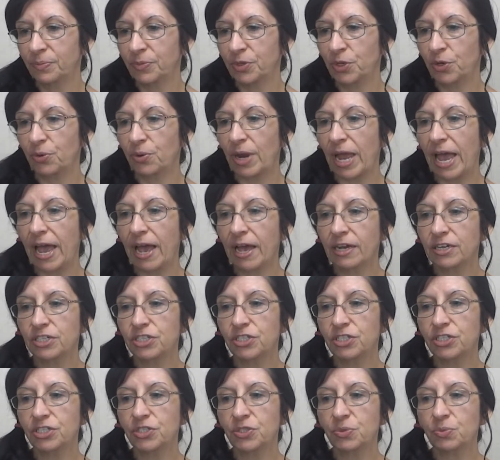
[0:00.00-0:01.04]
Your
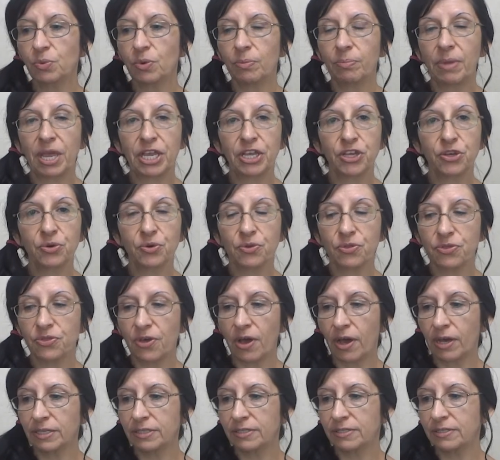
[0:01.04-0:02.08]
actions will make your
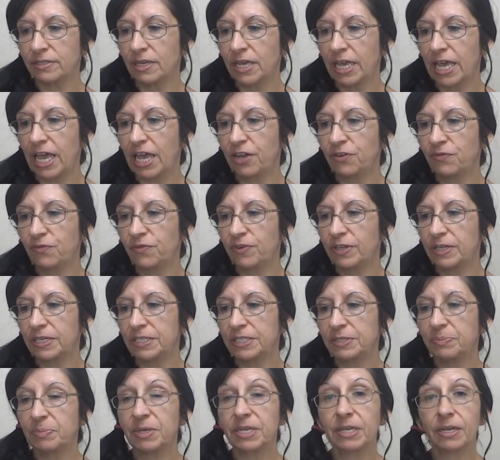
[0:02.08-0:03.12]
thoughts and
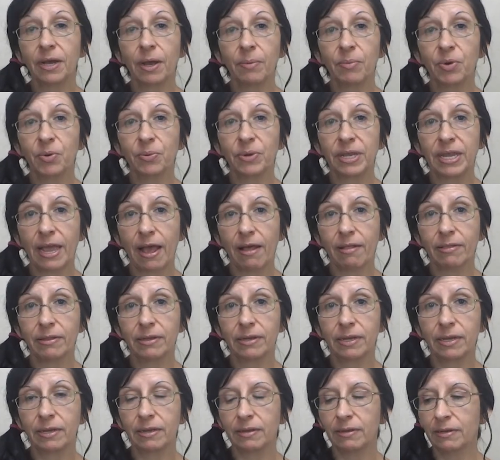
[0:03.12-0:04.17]
feelings become a
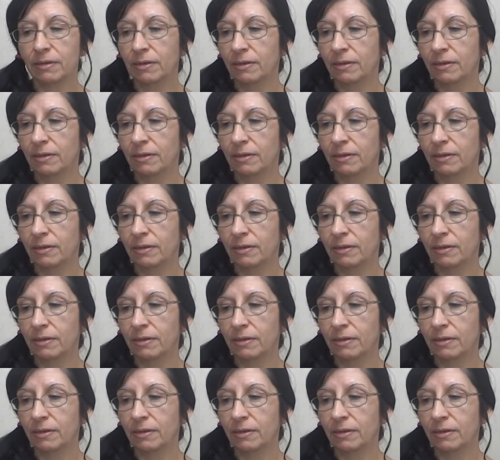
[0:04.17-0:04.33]
reality,